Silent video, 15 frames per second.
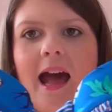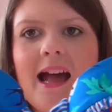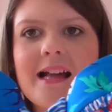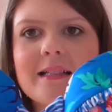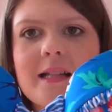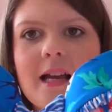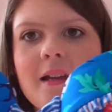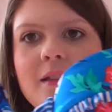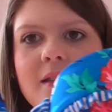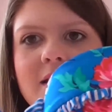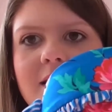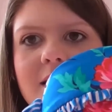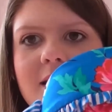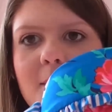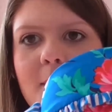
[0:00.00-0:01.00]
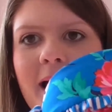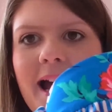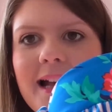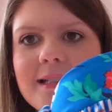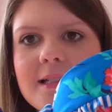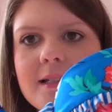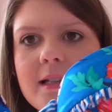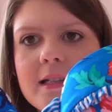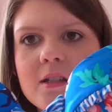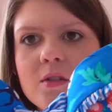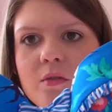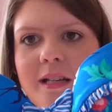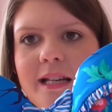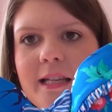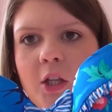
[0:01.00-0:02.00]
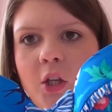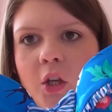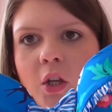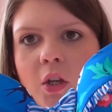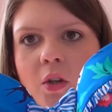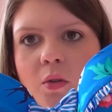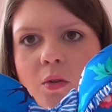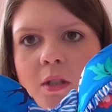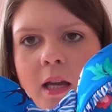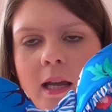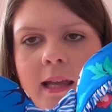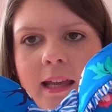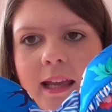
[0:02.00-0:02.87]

And I think that the pattern is really cute.